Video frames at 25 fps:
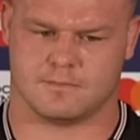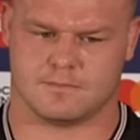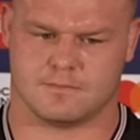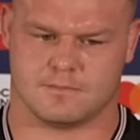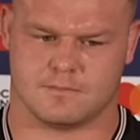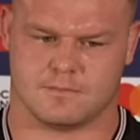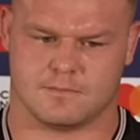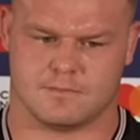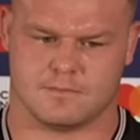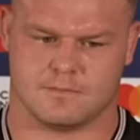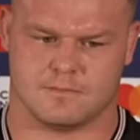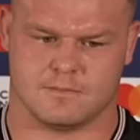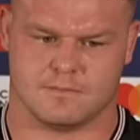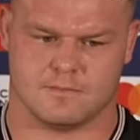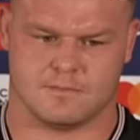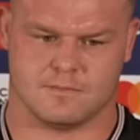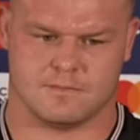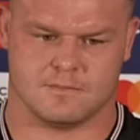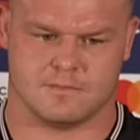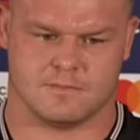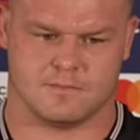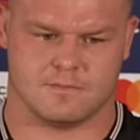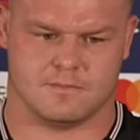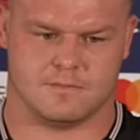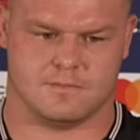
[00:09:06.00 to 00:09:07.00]

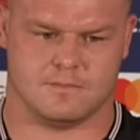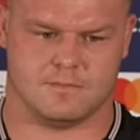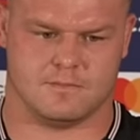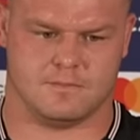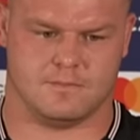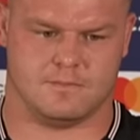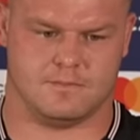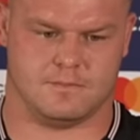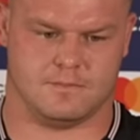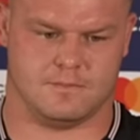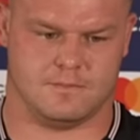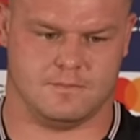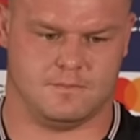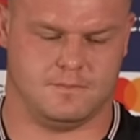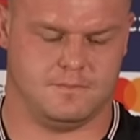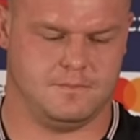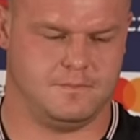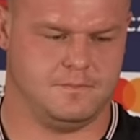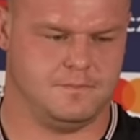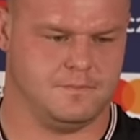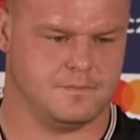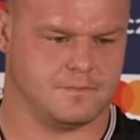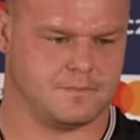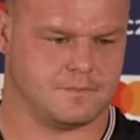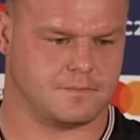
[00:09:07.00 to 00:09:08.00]

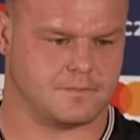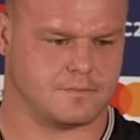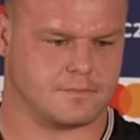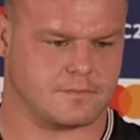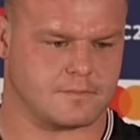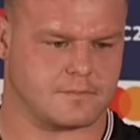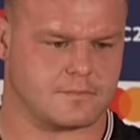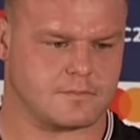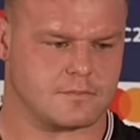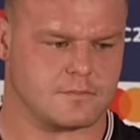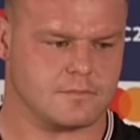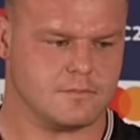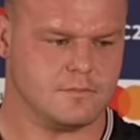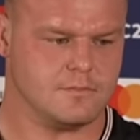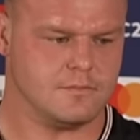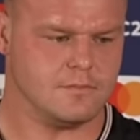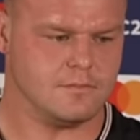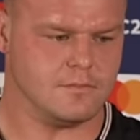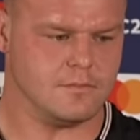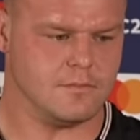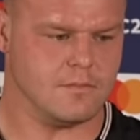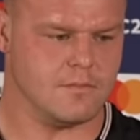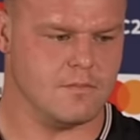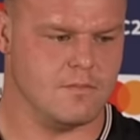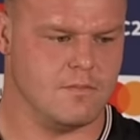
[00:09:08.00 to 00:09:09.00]

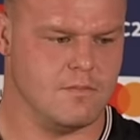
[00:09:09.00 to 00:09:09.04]
The person shown says nothing.